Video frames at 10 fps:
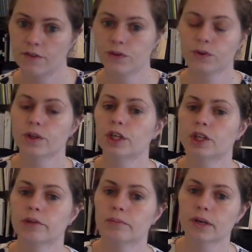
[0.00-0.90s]
If you look
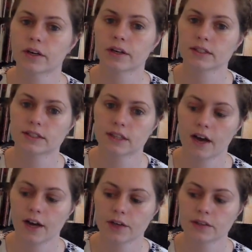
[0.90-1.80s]
in your book,
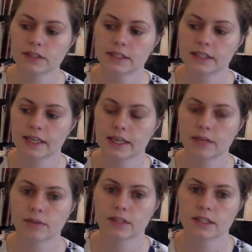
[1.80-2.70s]
staccato is
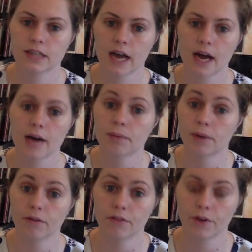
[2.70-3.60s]
indicated with a dot
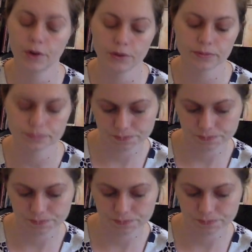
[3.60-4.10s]
above the note.